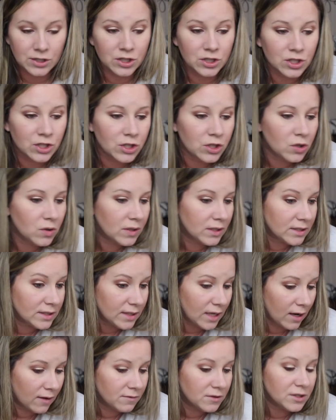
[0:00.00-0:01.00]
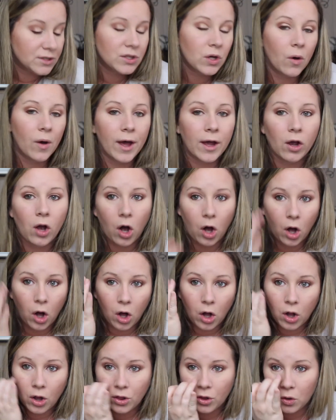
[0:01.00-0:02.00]
to do, instead of just going
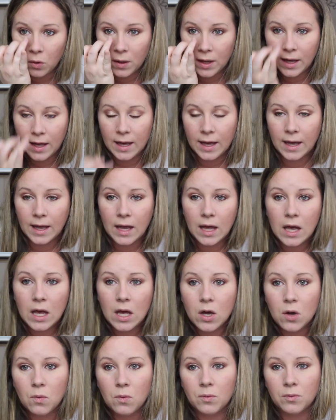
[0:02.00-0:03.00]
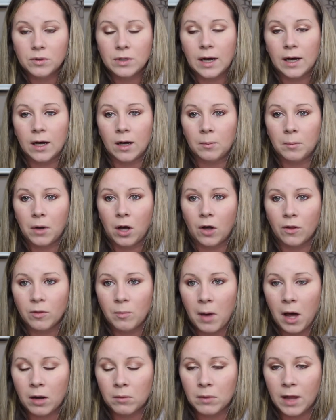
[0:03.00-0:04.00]
all the way on the
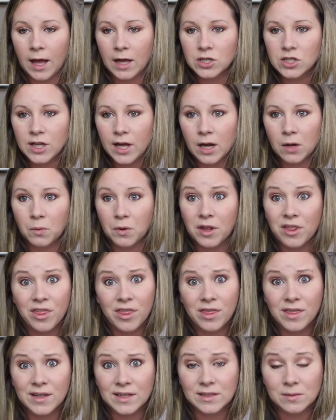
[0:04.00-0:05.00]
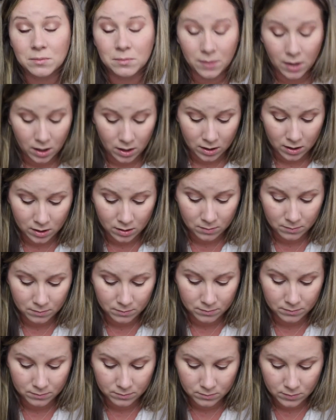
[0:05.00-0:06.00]
bottom lash line with this eyeliner,
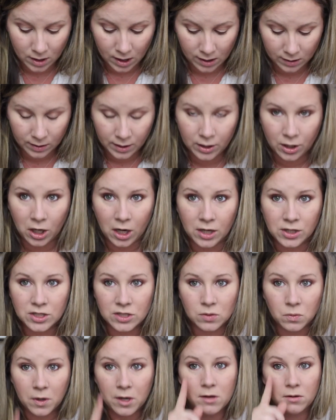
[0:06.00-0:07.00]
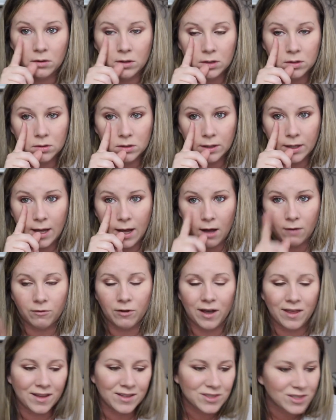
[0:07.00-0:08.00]
I just went literally
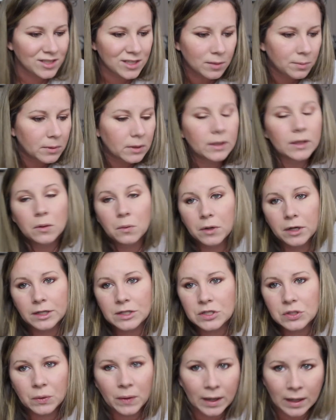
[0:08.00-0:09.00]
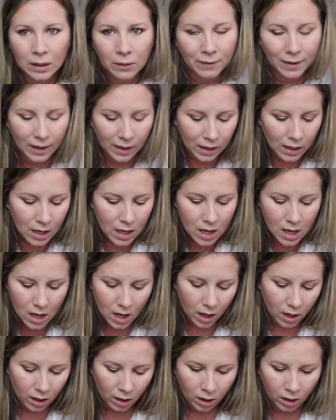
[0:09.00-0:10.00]
halfway. That's typically what I do anyway.
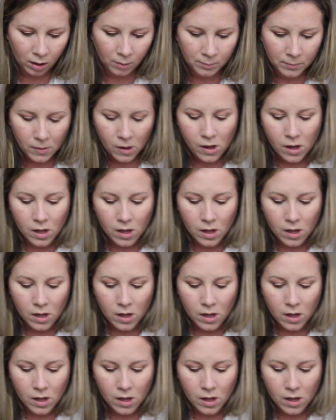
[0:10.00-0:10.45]
I've